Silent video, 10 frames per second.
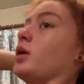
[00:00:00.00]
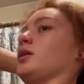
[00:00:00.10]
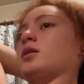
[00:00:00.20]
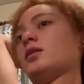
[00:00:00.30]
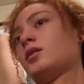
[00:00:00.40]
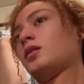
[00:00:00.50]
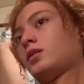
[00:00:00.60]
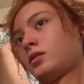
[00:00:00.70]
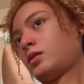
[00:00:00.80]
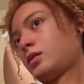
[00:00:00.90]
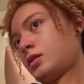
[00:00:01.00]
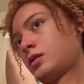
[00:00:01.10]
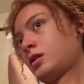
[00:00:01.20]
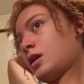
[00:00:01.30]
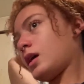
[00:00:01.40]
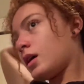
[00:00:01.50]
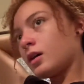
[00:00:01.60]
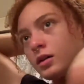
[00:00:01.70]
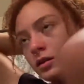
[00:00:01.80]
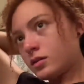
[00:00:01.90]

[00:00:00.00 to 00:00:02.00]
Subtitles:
(no one is talking)